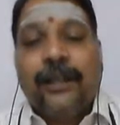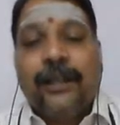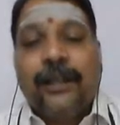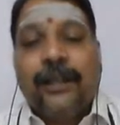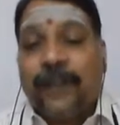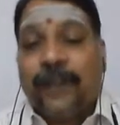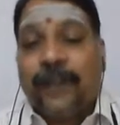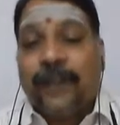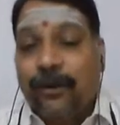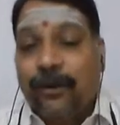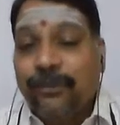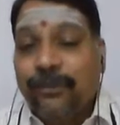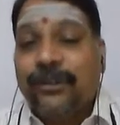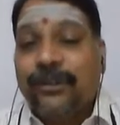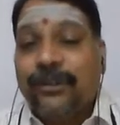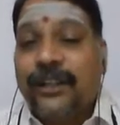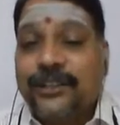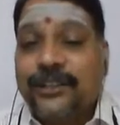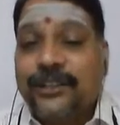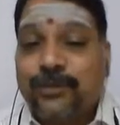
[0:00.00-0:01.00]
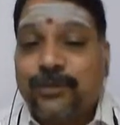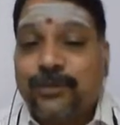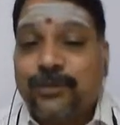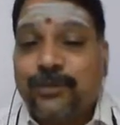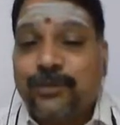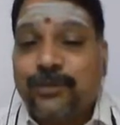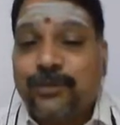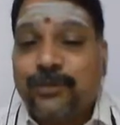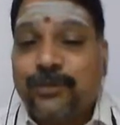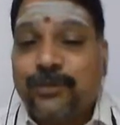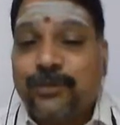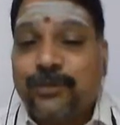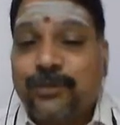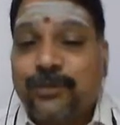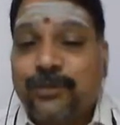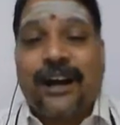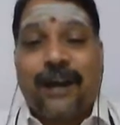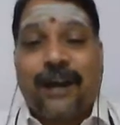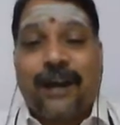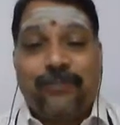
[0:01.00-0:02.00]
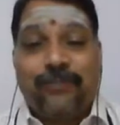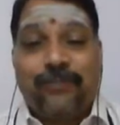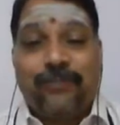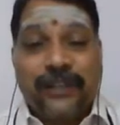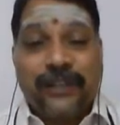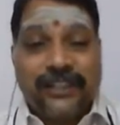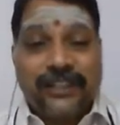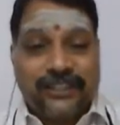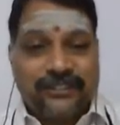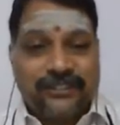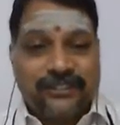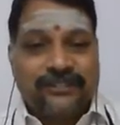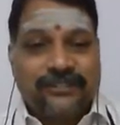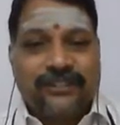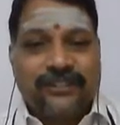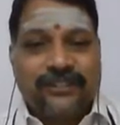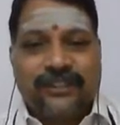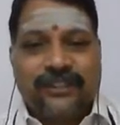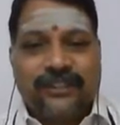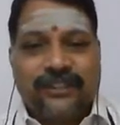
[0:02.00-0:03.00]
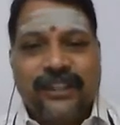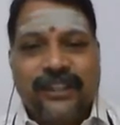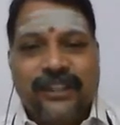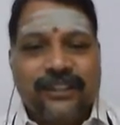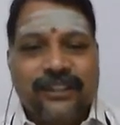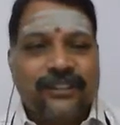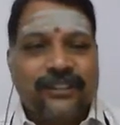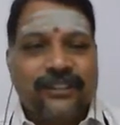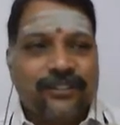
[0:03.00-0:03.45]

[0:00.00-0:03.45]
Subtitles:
Now let's move to the application thing.